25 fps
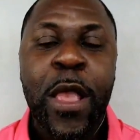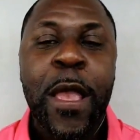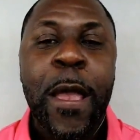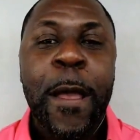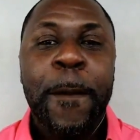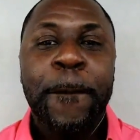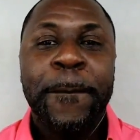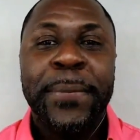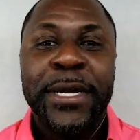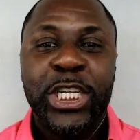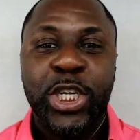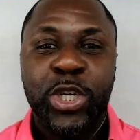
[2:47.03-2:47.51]

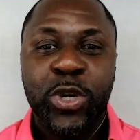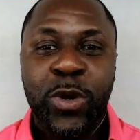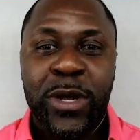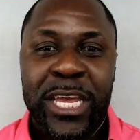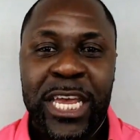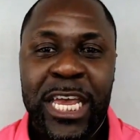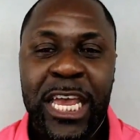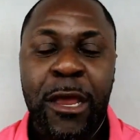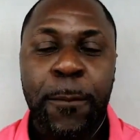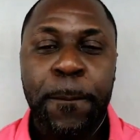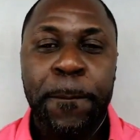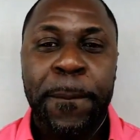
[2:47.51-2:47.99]
but you
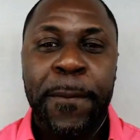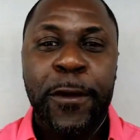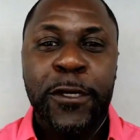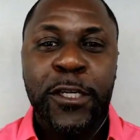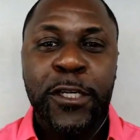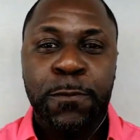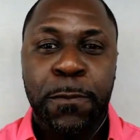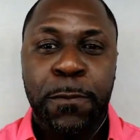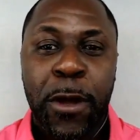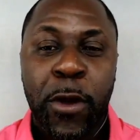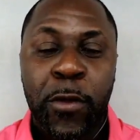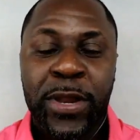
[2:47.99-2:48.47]
keep
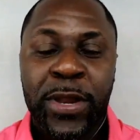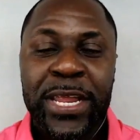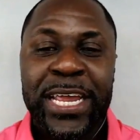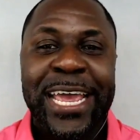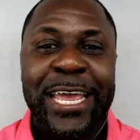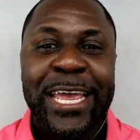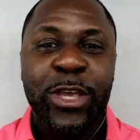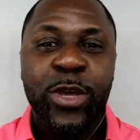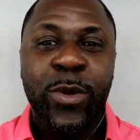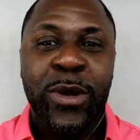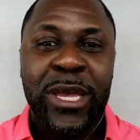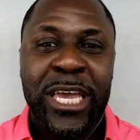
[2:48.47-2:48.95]
postponing it,
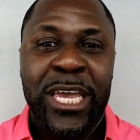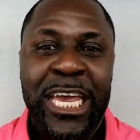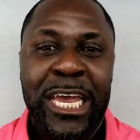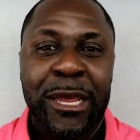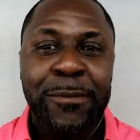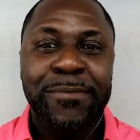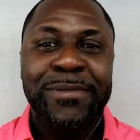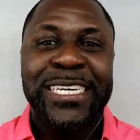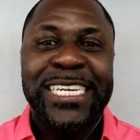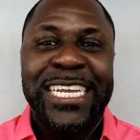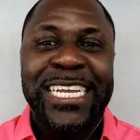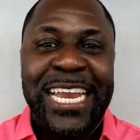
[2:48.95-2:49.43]
you keep
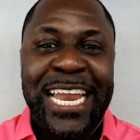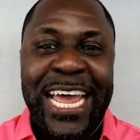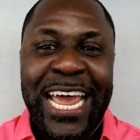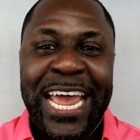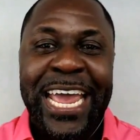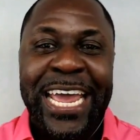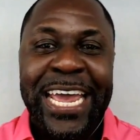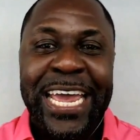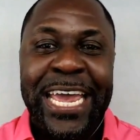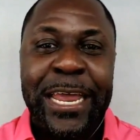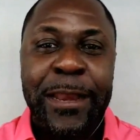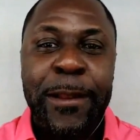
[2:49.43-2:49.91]

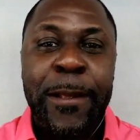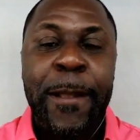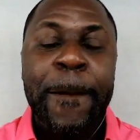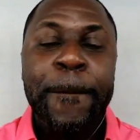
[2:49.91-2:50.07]
delaying it,